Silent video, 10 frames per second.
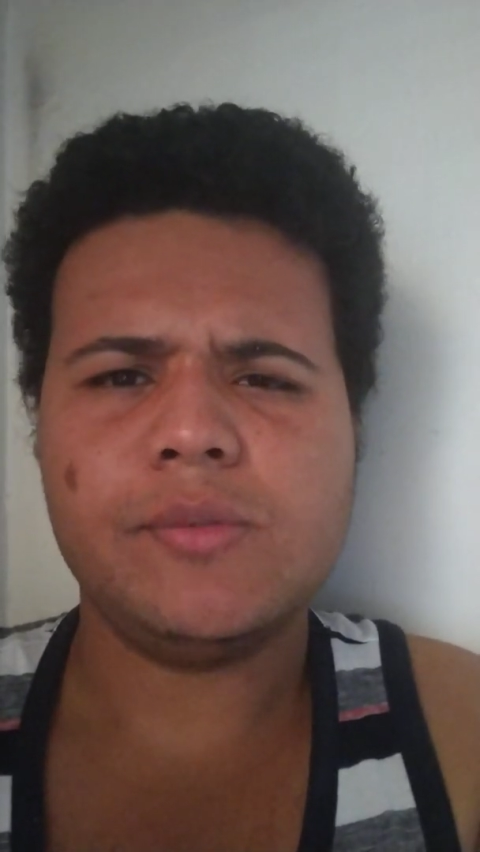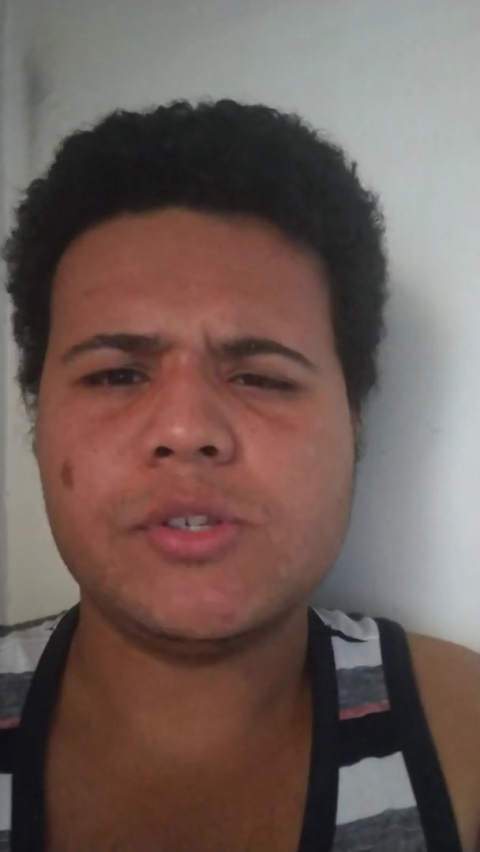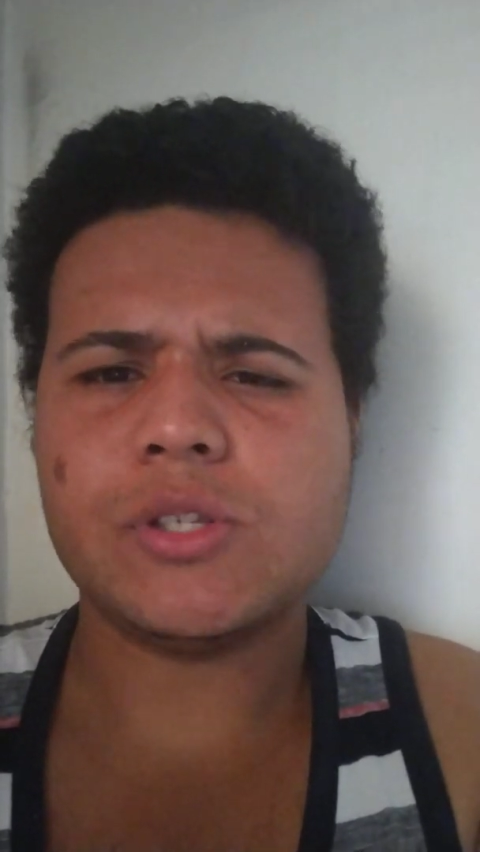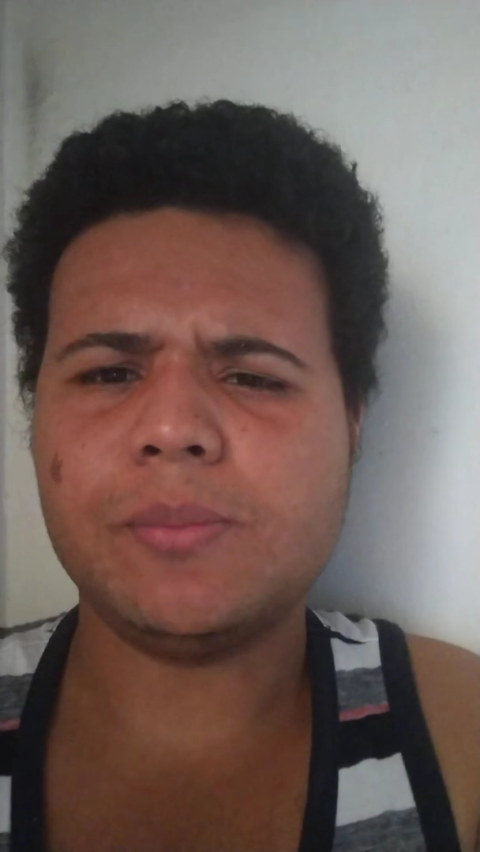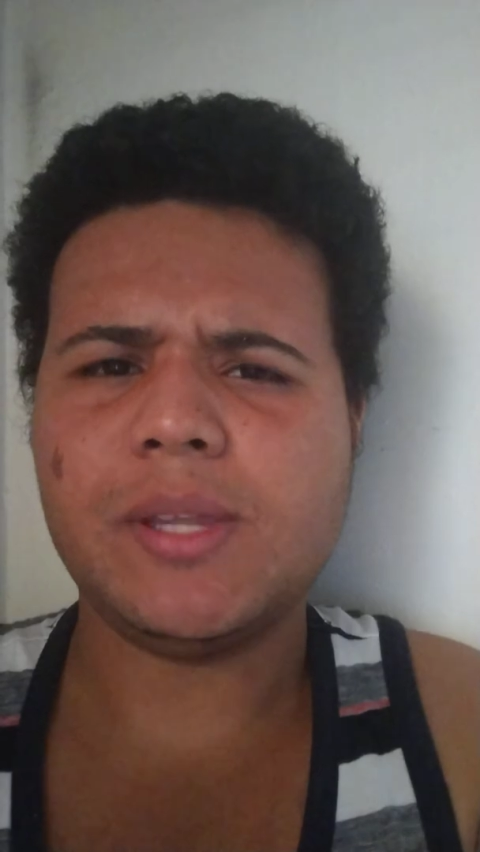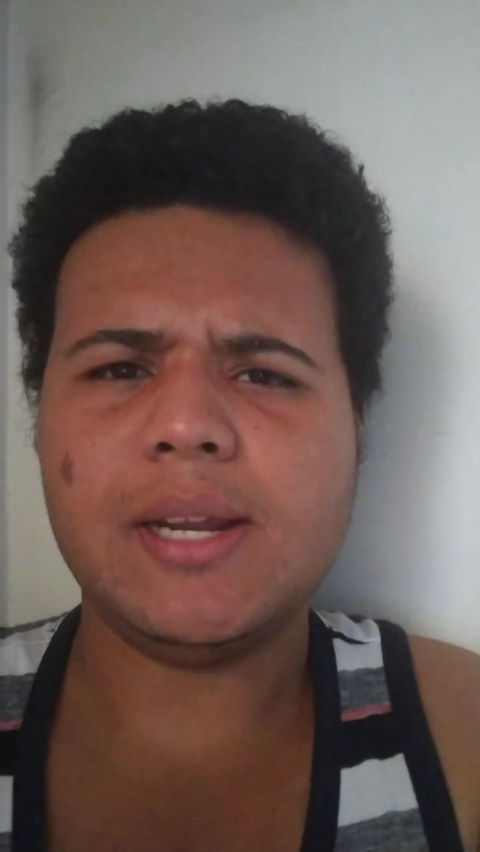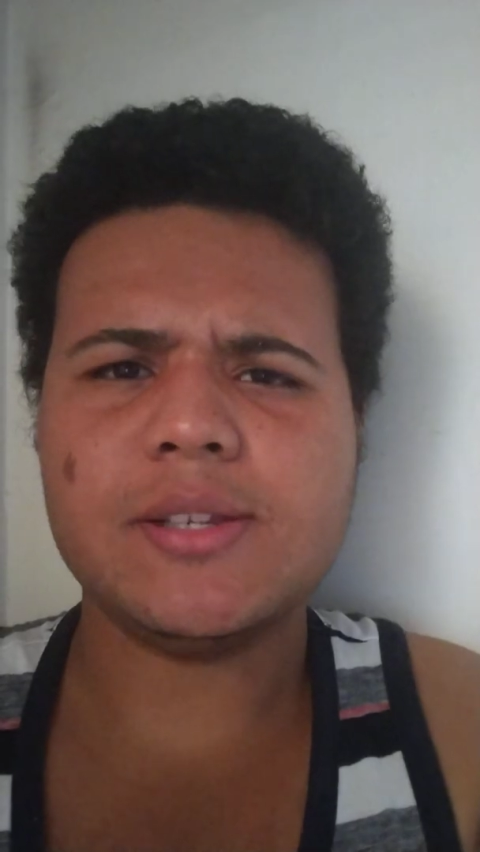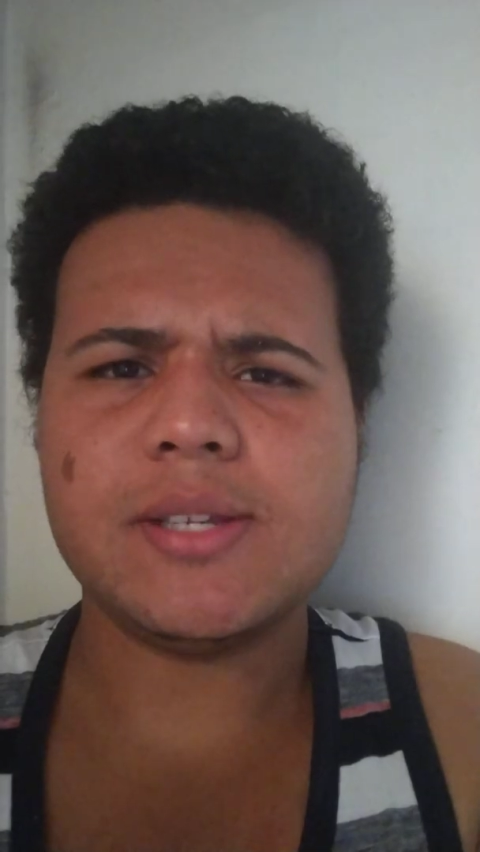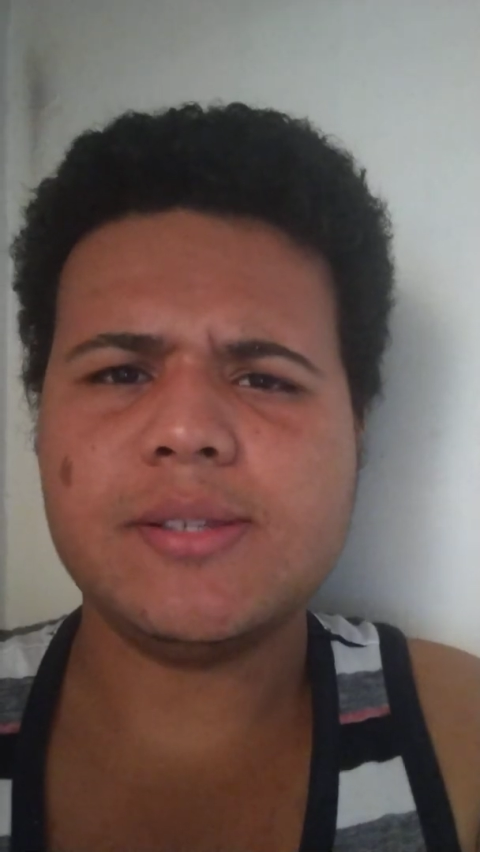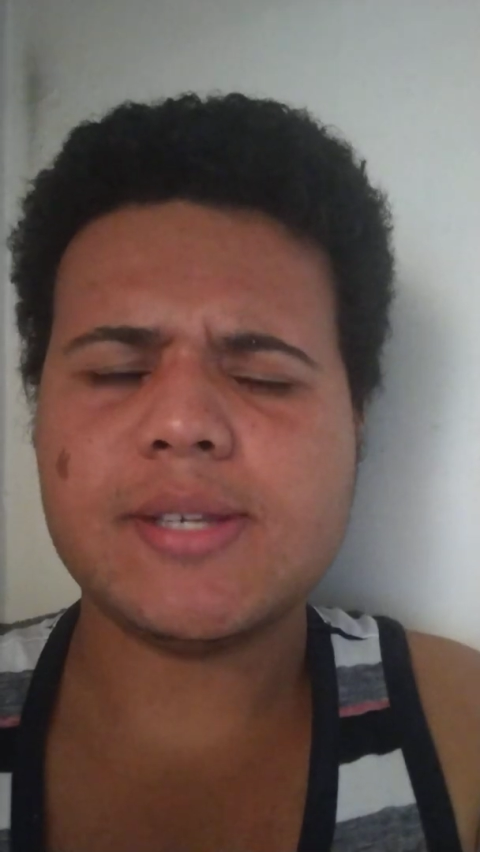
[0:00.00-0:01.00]
something
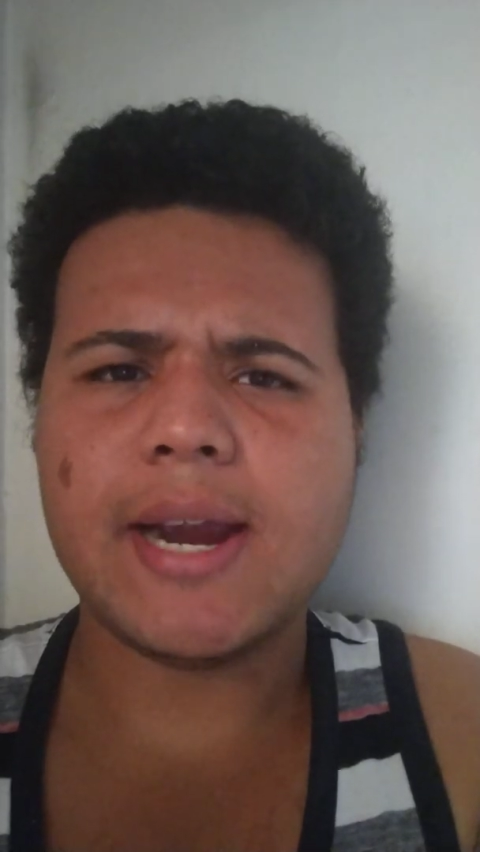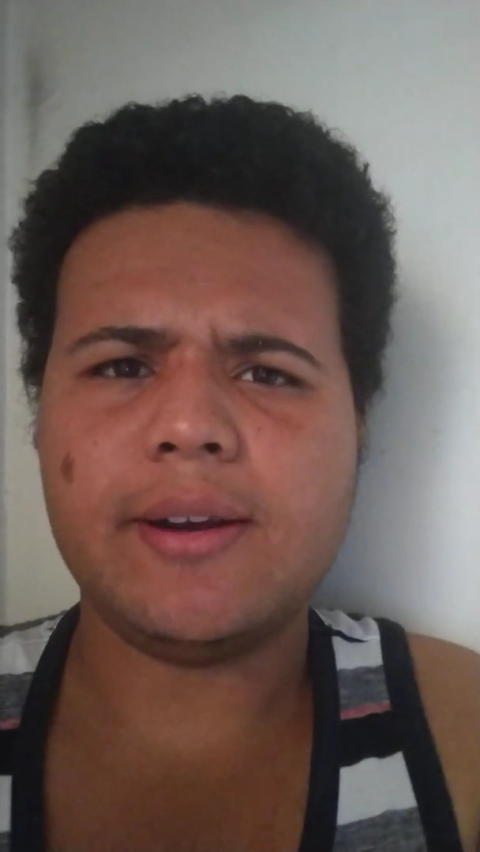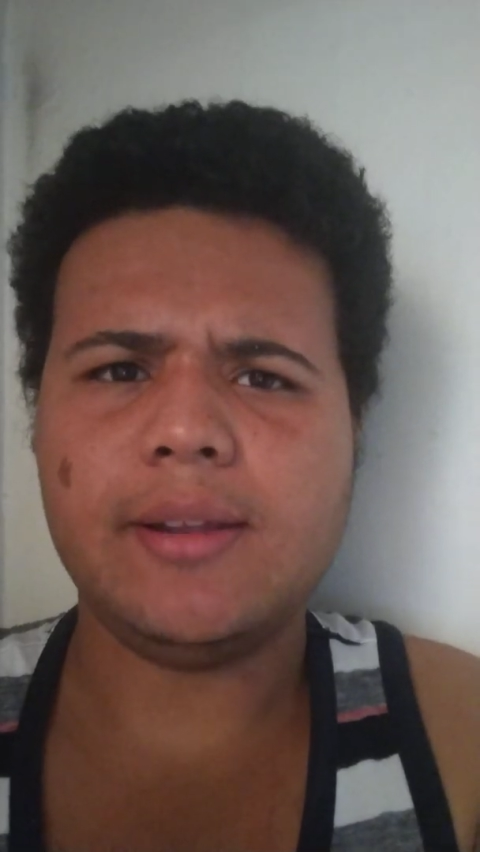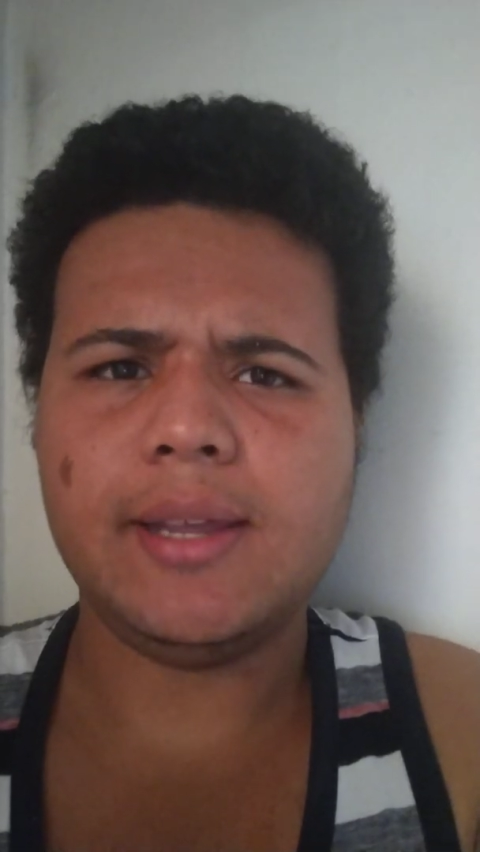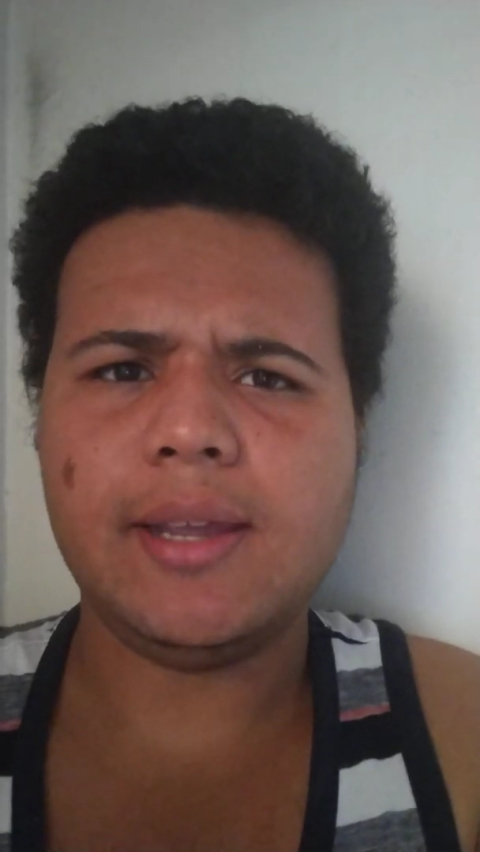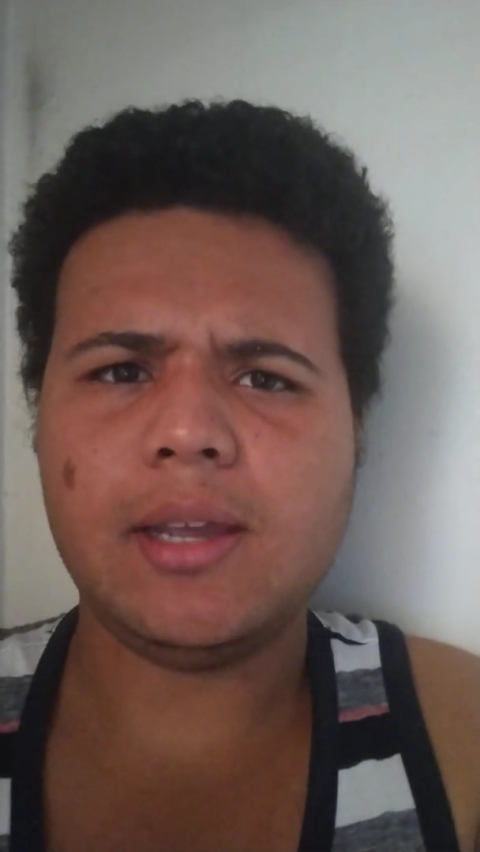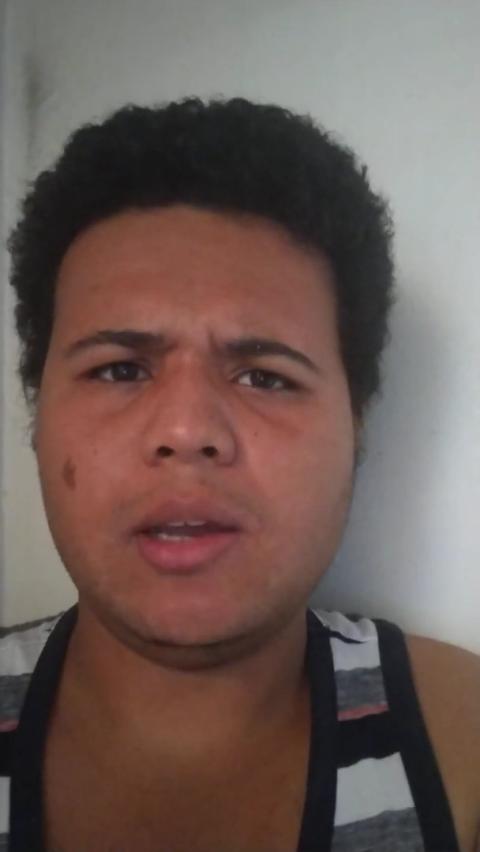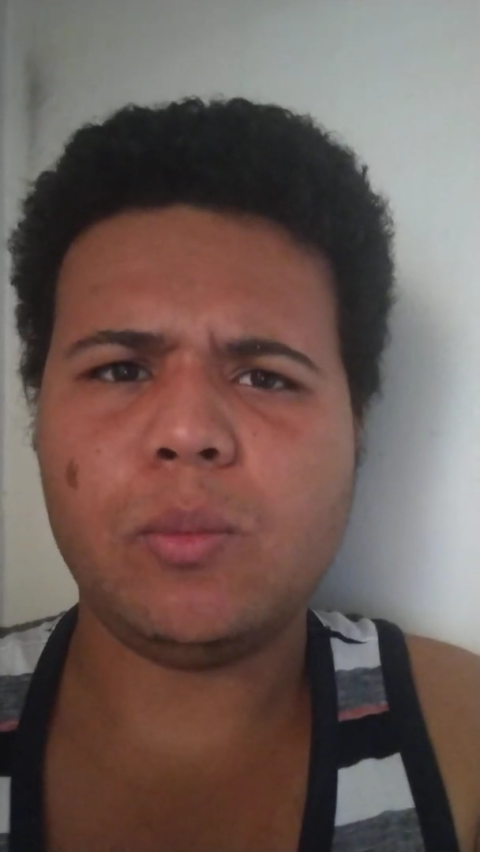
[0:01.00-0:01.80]
else entirely,